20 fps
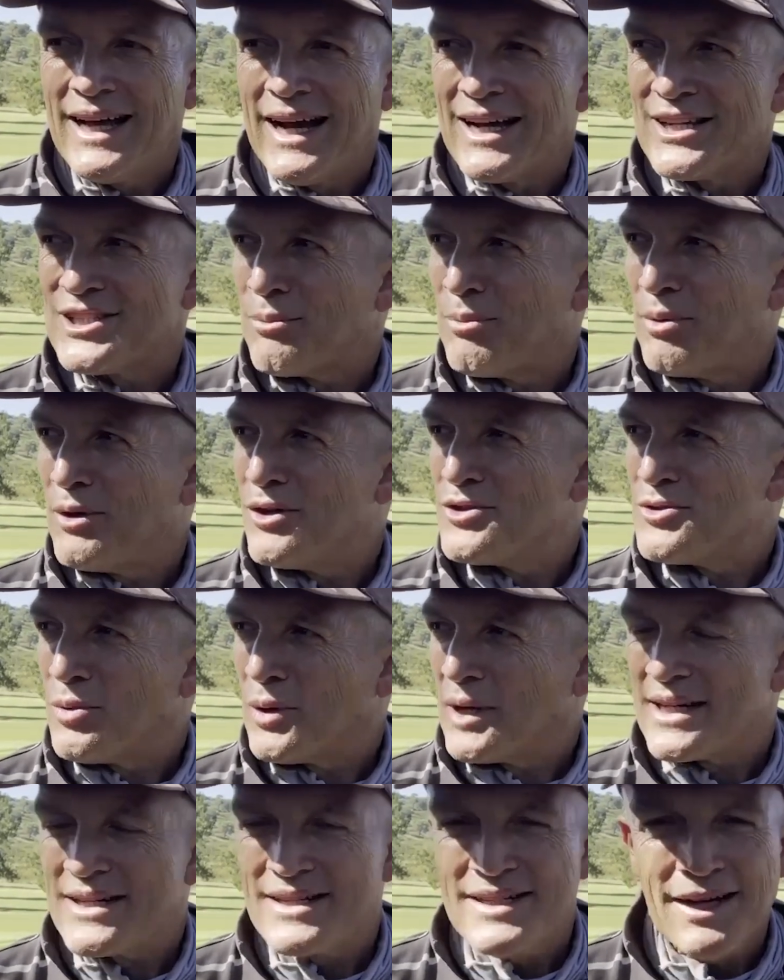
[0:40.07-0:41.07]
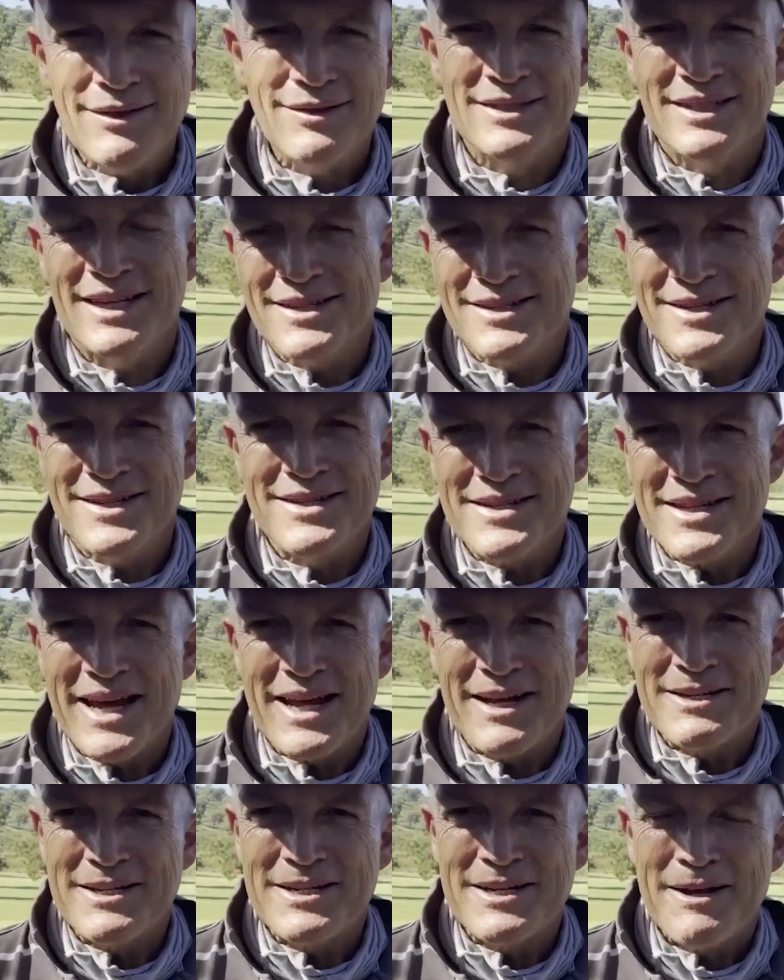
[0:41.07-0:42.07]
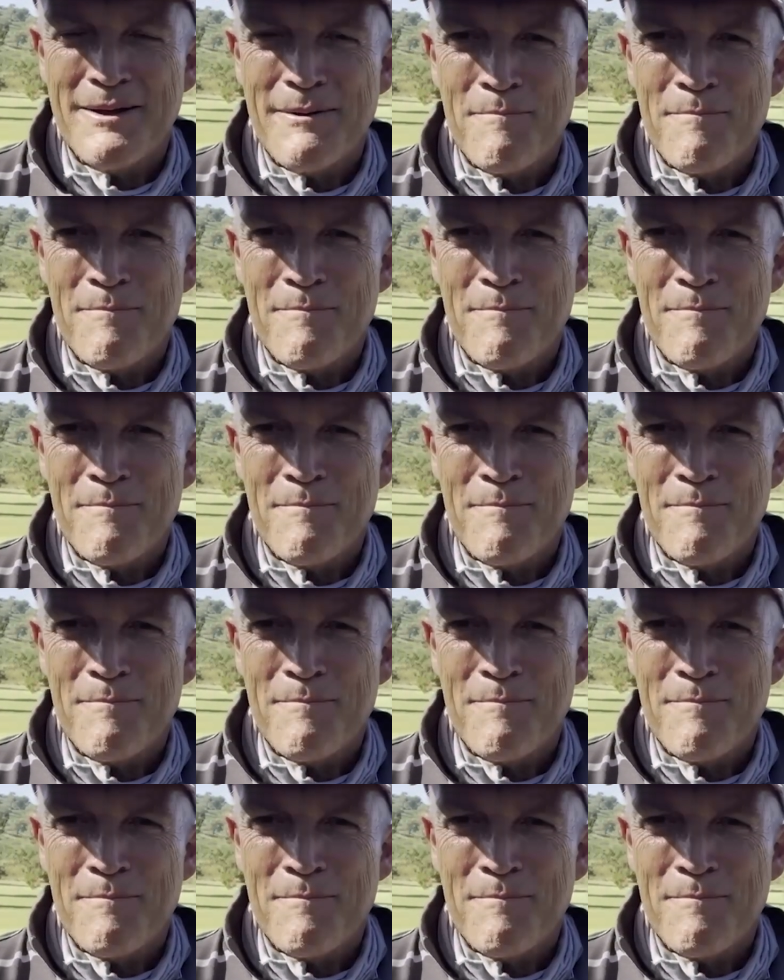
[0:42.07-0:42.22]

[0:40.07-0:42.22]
I suppose what it tells us is that